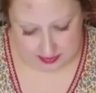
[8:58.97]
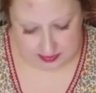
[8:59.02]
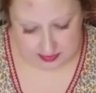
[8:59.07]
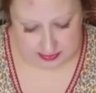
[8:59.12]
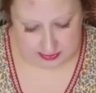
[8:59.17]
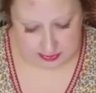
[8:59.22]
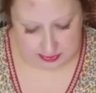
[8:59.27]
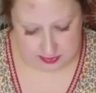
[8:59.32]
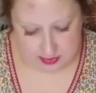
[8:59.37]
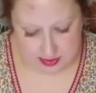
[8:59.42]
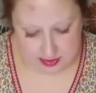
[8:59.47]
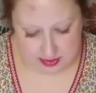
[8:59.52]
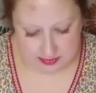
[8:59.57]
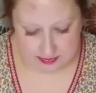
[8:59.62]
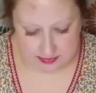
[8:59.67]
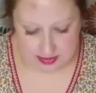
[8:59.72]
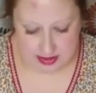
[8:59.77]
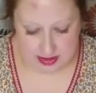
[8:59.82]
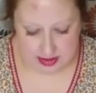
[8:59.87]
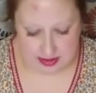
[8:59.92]
The story
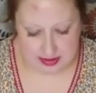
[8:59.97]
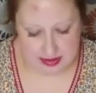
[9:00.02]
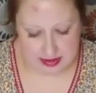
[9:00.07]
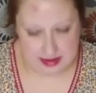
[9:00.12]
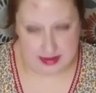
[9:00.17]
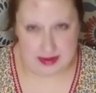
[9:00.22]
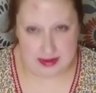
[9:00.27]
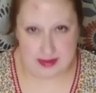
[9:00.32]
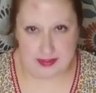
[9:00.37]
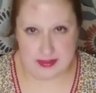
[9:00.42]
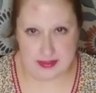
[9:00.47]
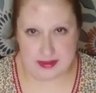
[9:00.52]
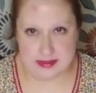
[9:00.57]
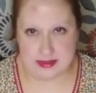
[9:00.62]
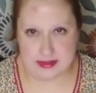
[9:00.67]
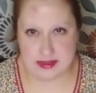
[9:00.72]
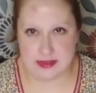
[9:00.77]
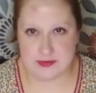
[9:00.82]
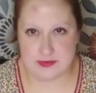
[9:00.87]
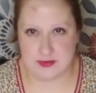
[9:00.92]
of Hannah, and
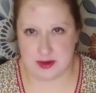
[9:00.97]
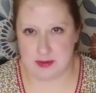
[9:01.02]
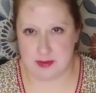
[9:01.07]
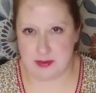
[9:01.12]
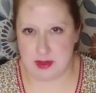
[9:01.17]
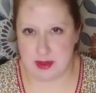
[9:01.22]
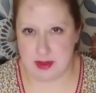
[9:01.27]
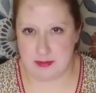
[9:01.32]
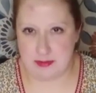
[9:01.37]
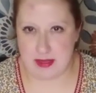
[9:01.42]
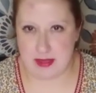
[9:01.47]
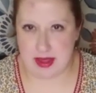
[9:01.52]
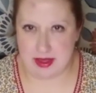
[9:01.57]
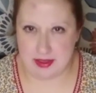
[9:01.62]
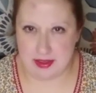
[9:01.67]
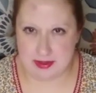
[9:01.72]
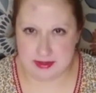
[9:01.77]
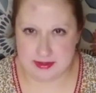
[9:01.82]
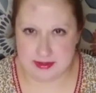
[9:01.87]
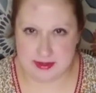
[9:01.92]
this is from
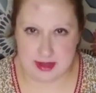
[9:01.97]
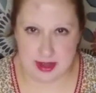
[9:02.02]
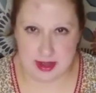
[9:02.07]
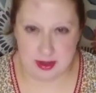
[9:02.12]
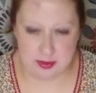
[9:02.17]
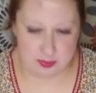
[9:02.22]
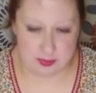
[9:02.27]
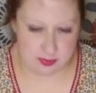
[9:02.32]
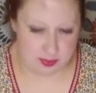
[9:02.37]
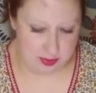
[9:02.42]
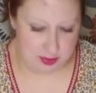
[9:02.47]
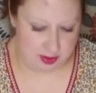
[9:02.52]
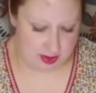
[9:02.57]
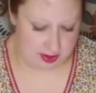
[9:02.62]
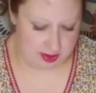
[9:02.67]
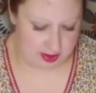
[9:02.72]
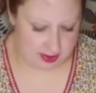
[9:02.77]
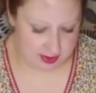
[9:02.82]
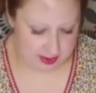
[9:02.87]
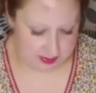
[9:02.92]

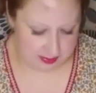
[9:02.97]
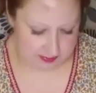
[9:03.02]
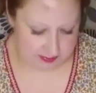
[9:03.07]
Chabad.org.